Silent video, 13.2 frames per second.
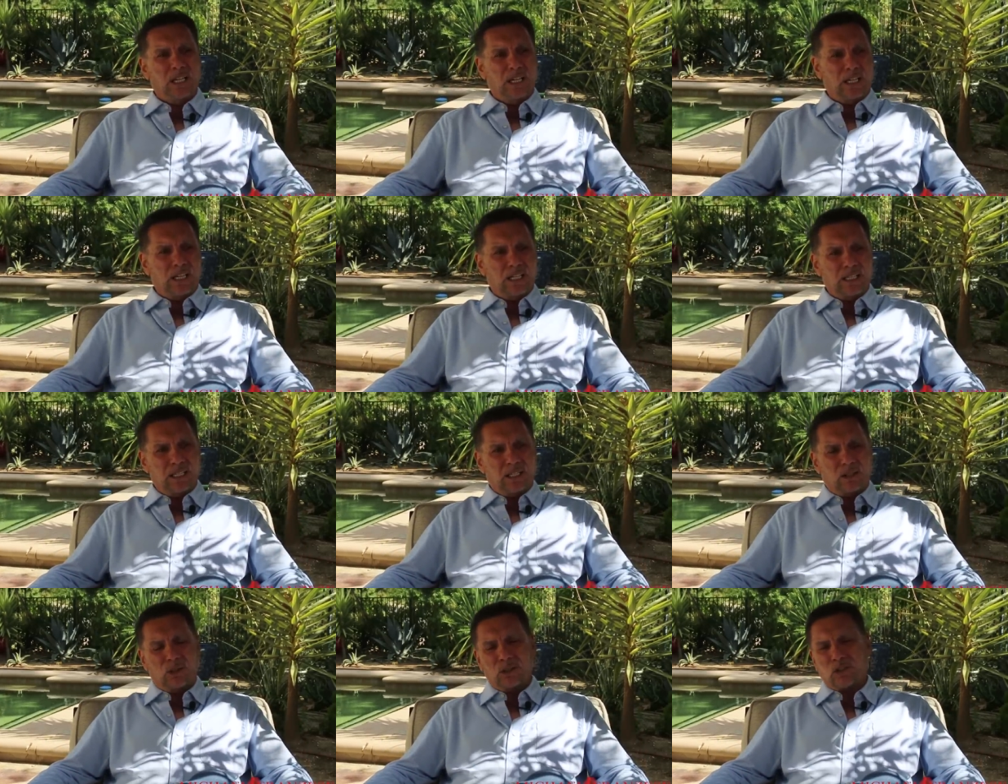Uh, it
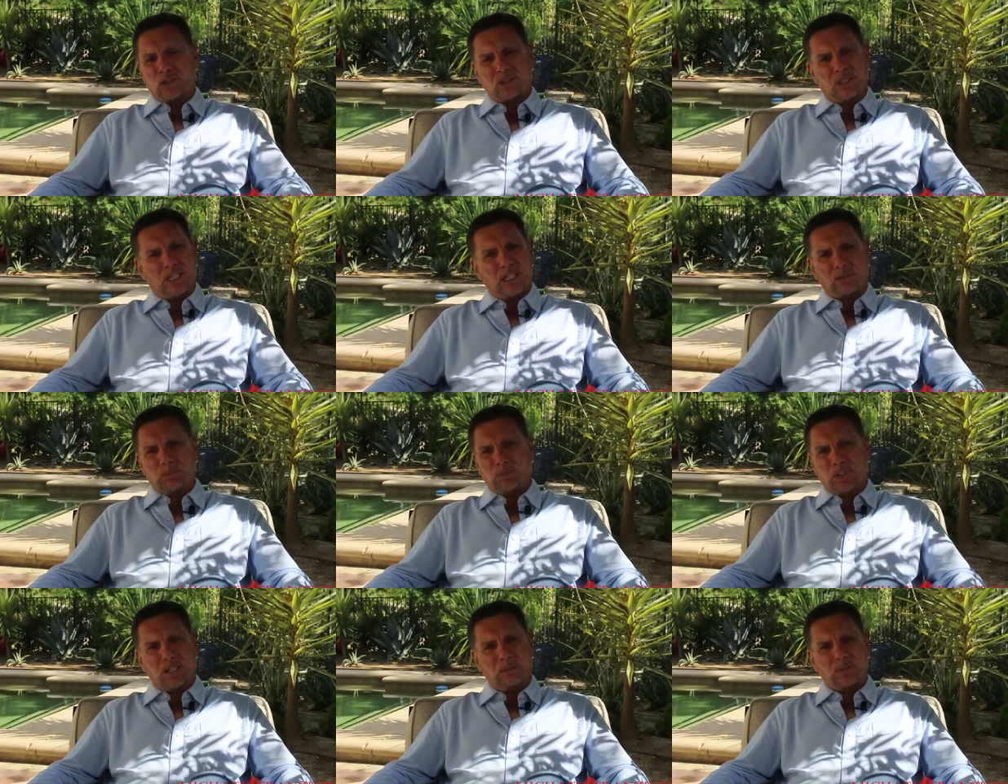causes a lot of
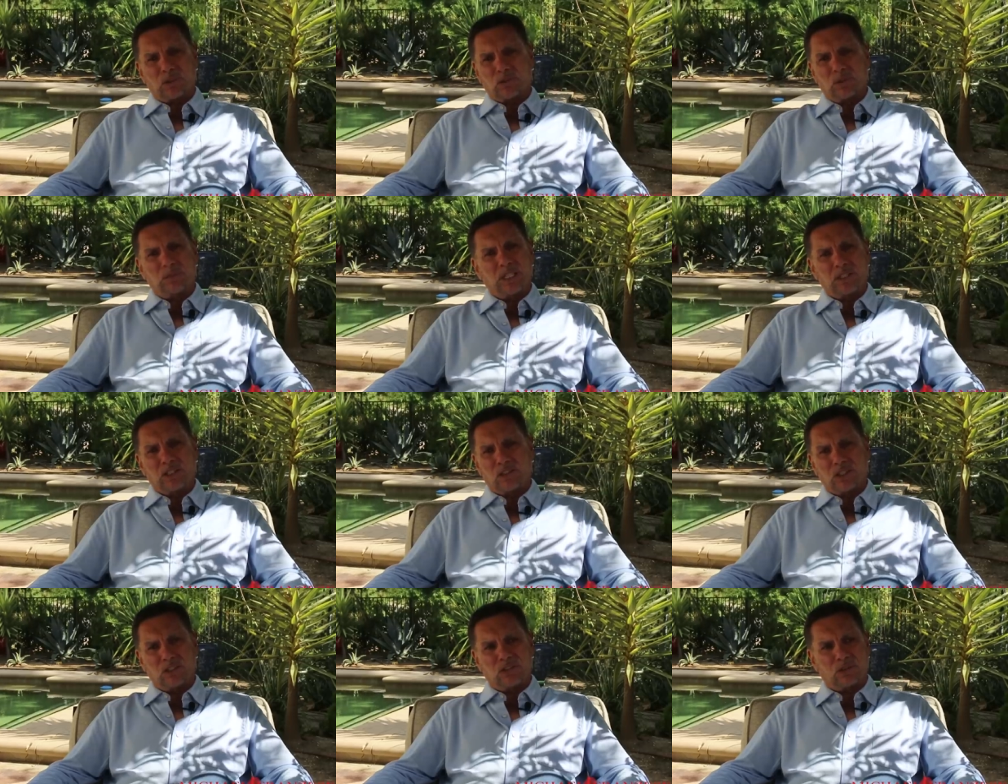problems, tremendous
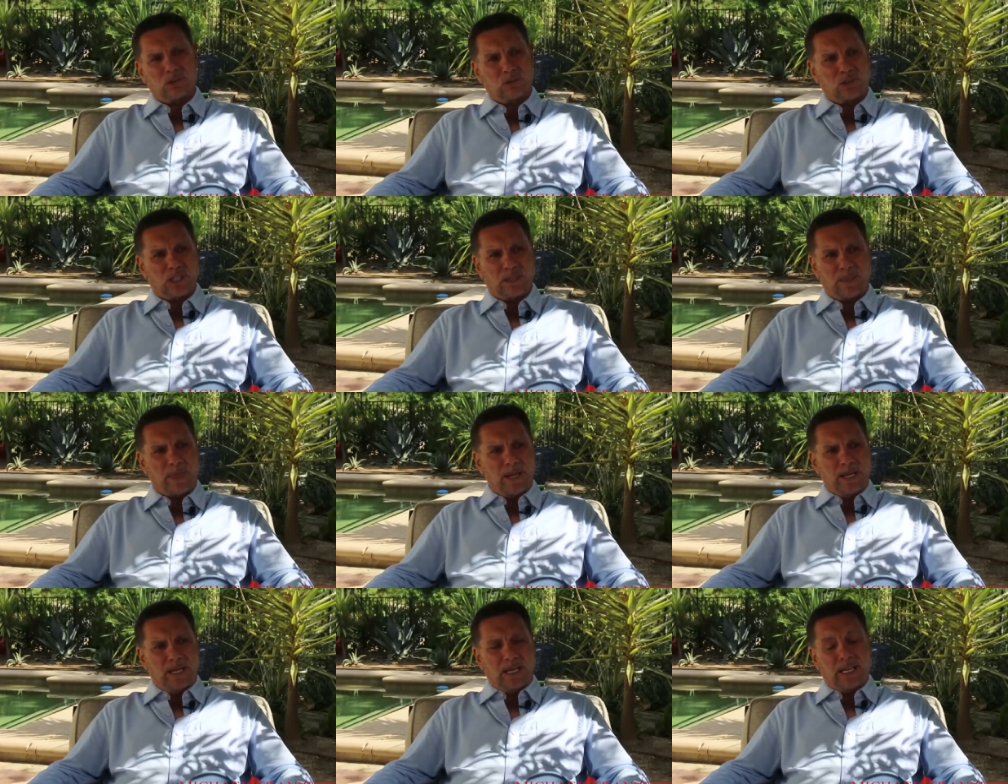issues. And
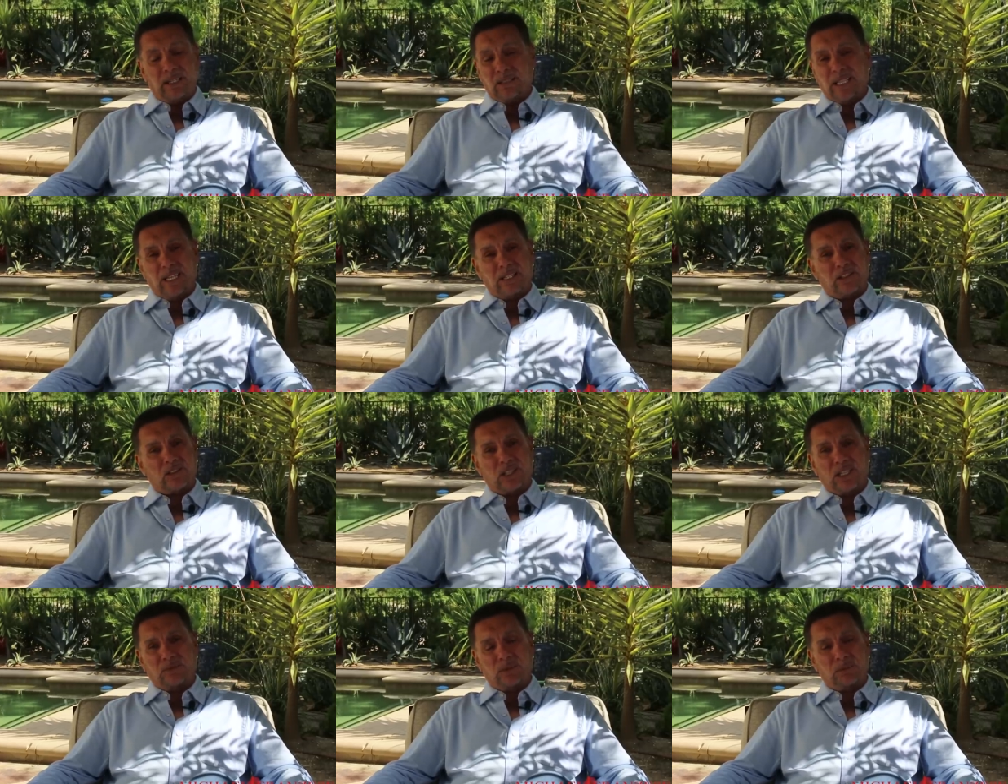I don't know how to
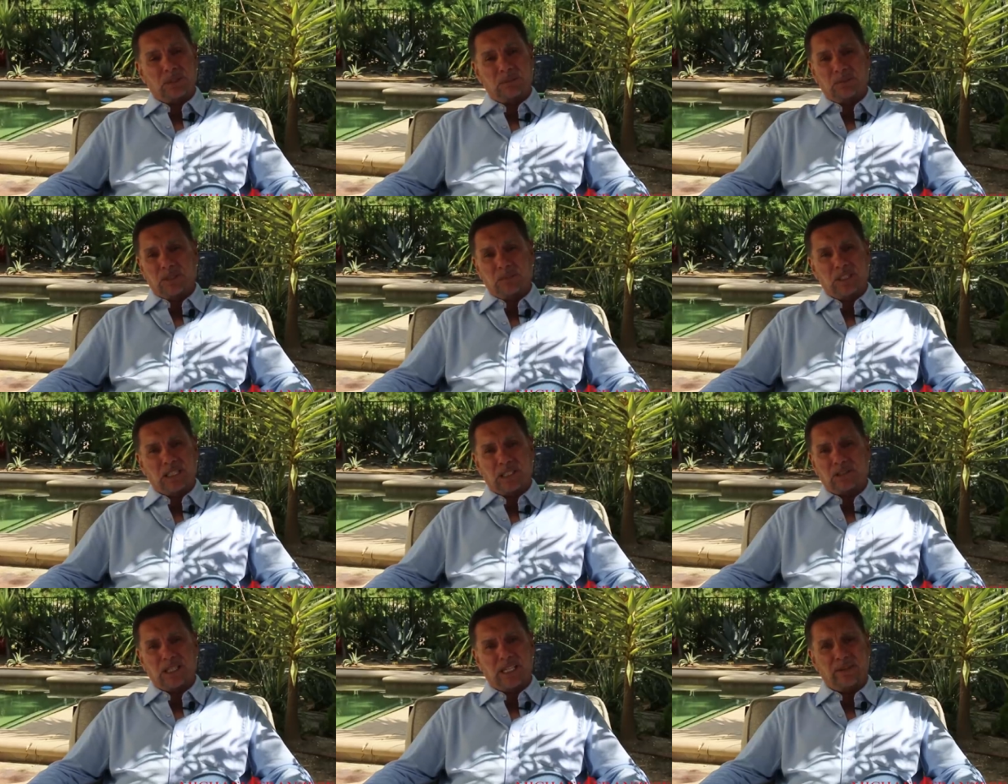solve it, people. I mean, I
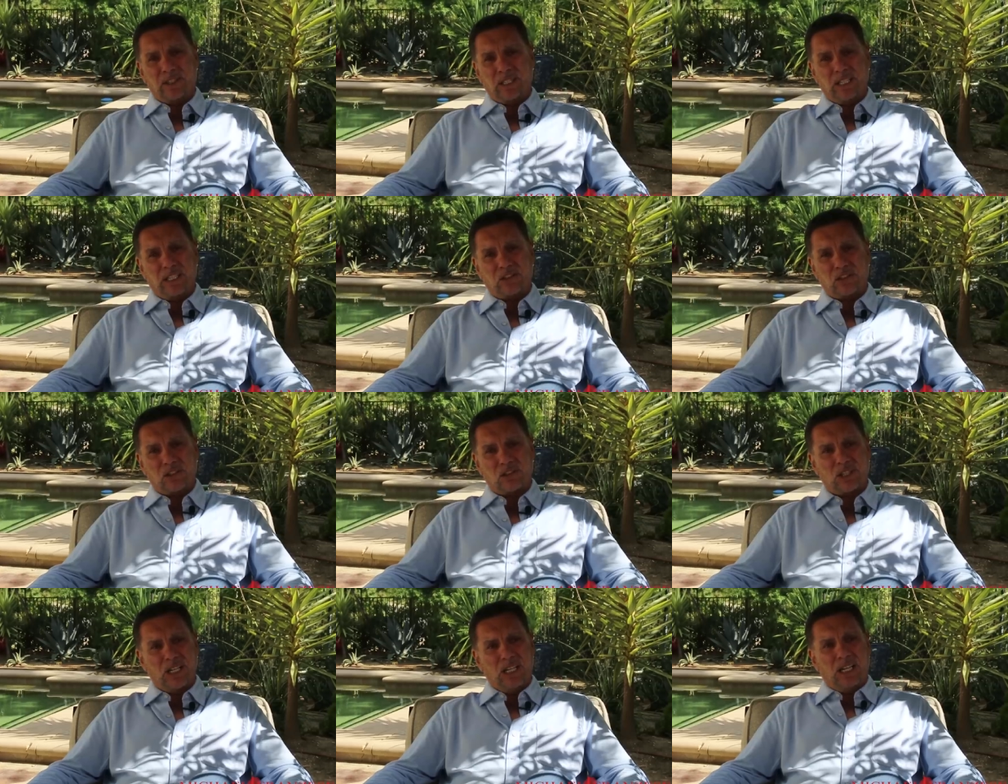don't have the
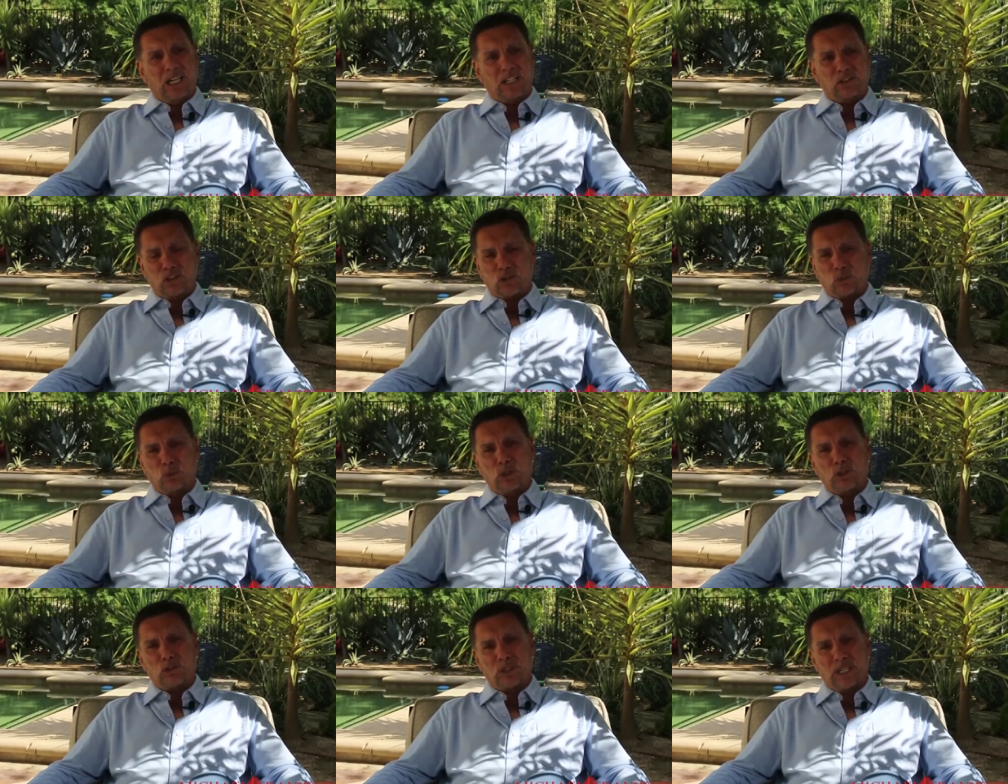answers. I just
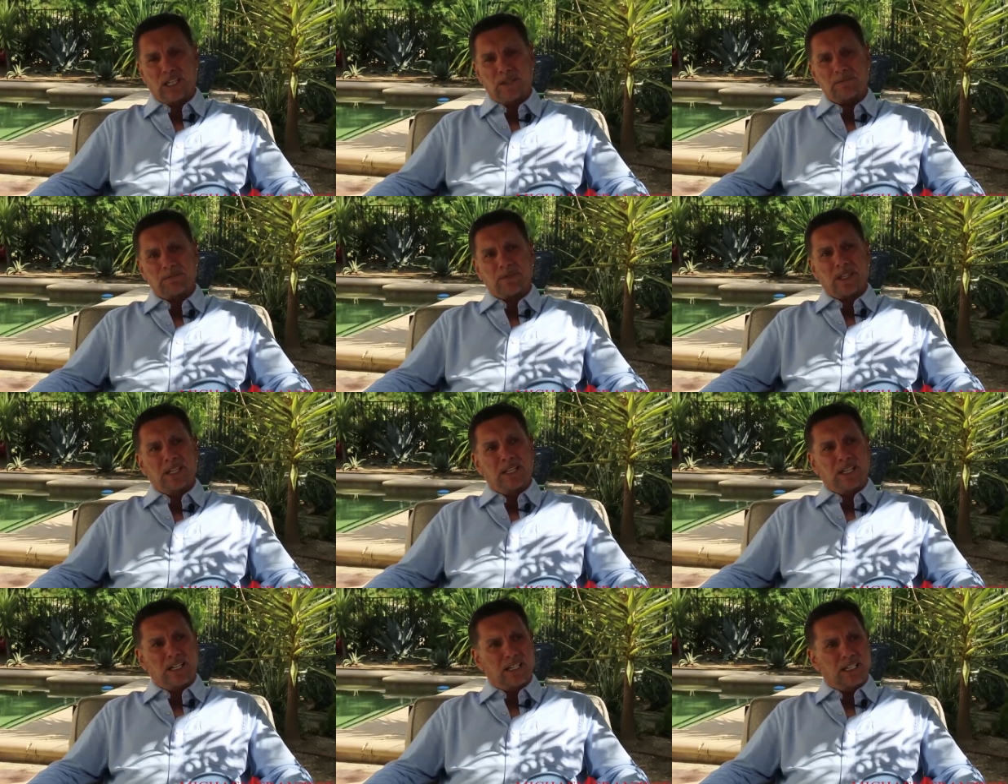wish that,
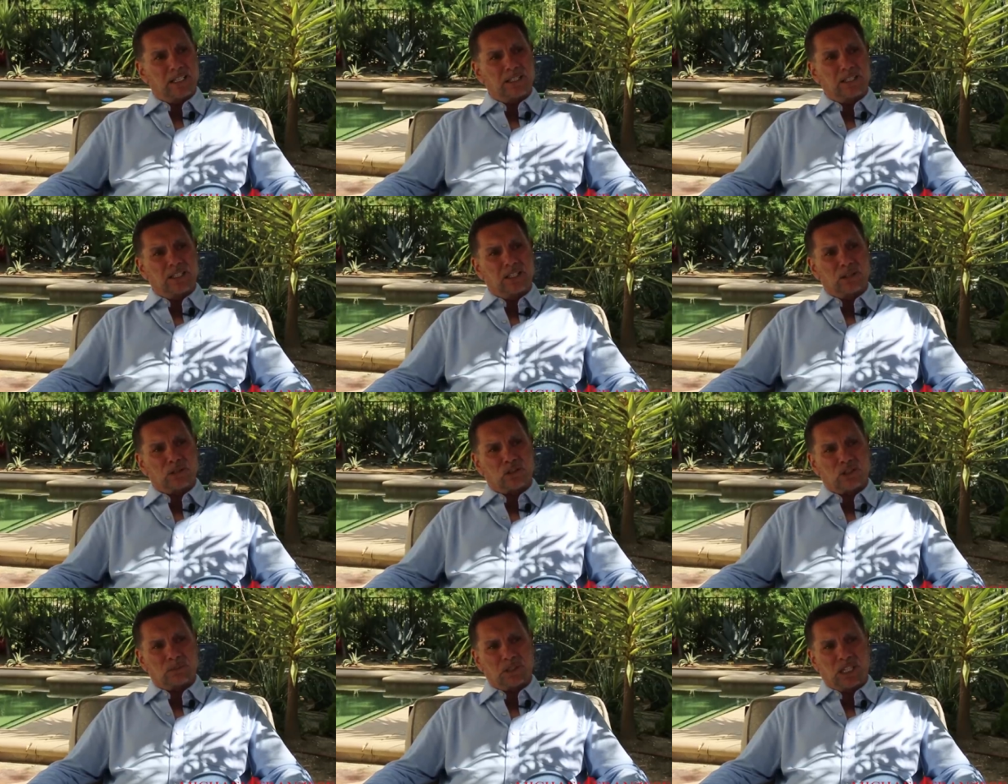uh, you know,
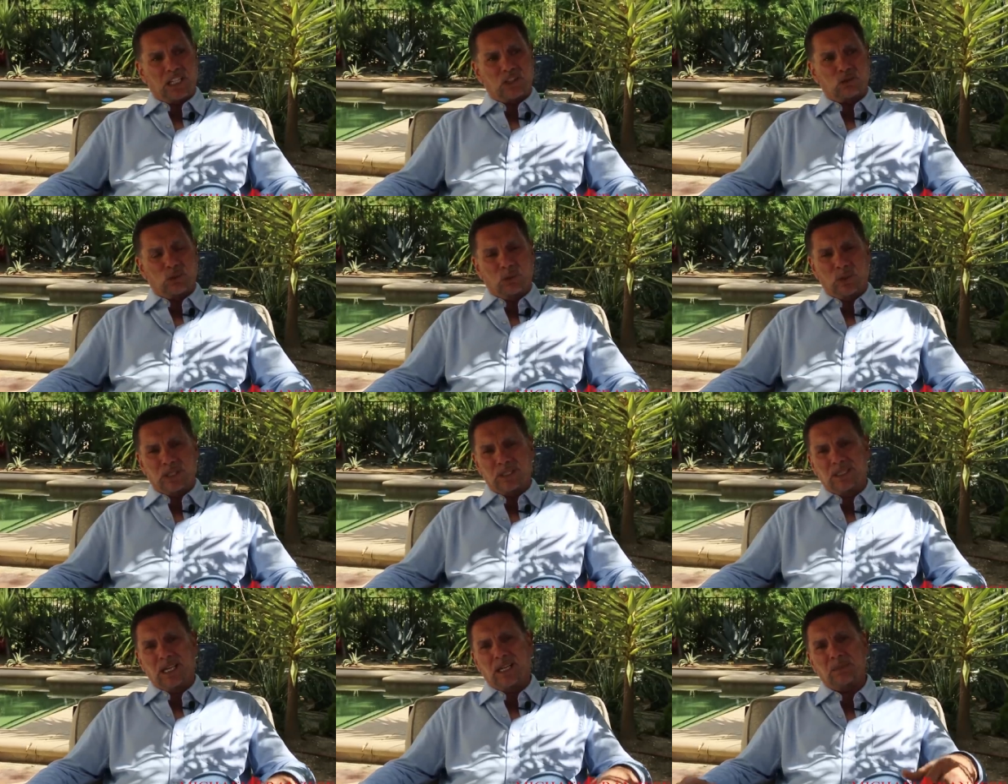sometimes we would
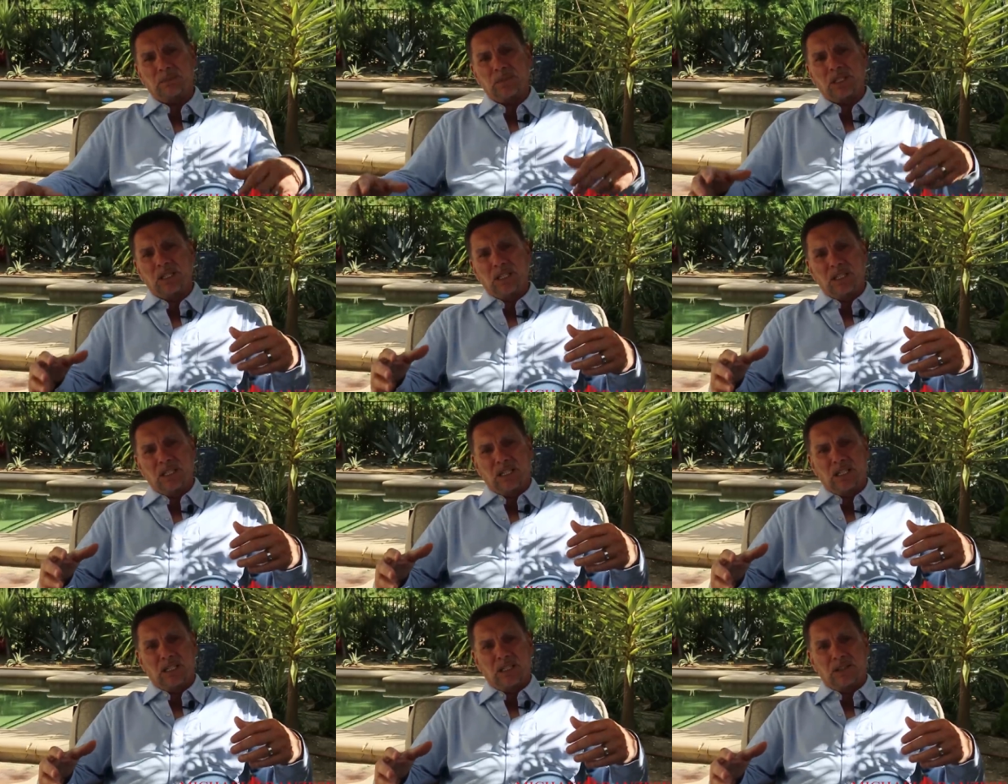adopt
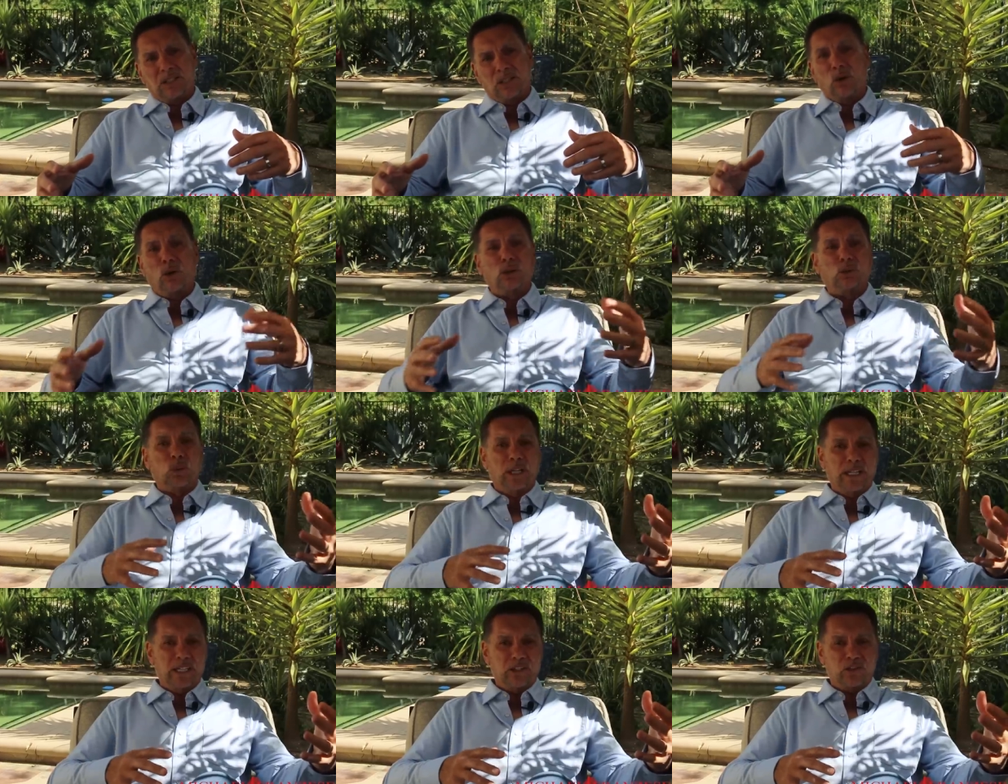uh, the old
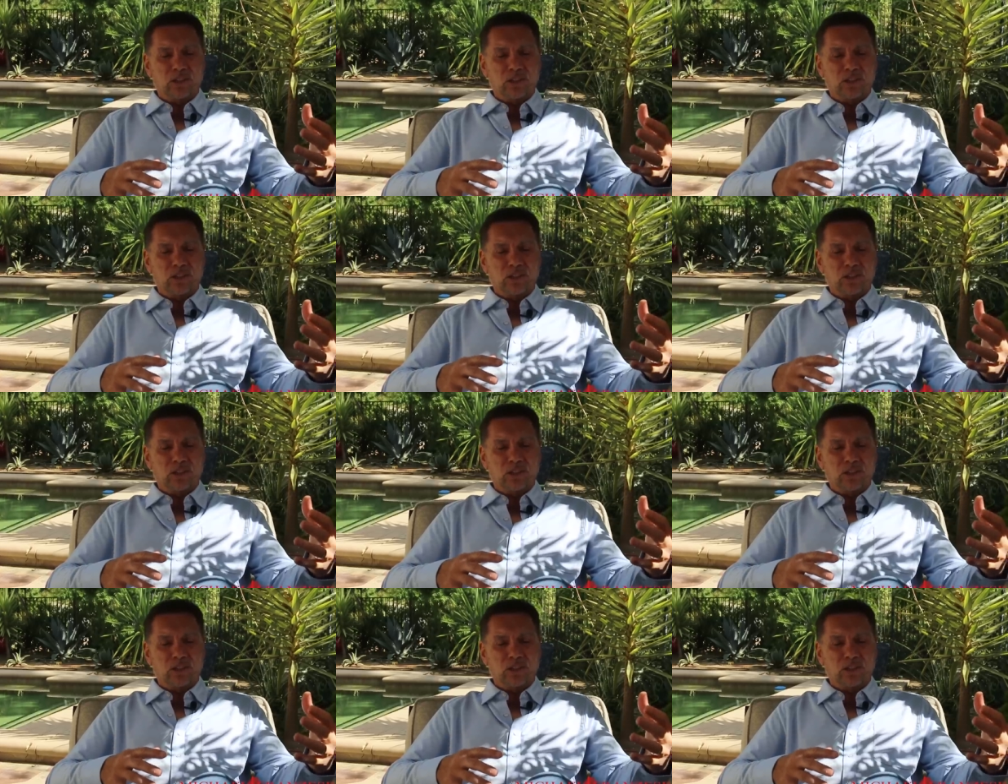ways.